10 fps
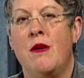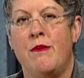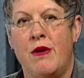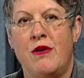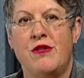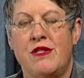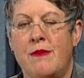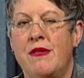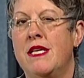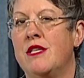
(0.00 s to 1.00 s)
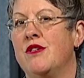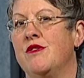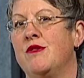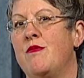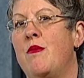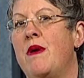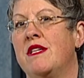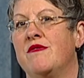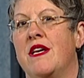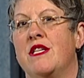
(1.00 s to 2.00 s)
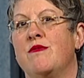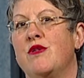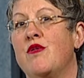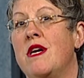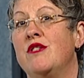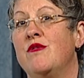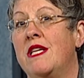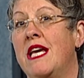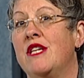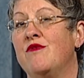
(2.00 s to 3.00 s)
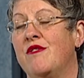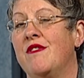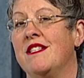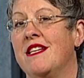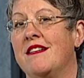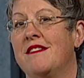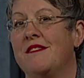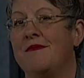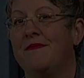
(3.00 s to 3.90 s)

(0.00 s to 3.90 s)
but also some of the issues small banks face when trying to engage with fintechs.